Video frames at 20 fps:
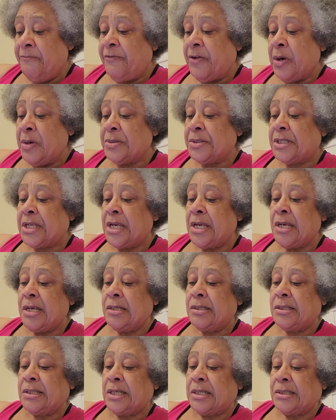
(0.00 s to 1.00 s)
1
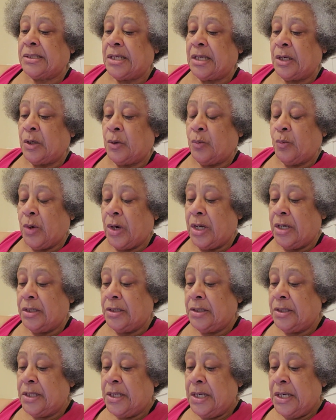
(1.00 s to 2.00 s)
Kings 16 and 1,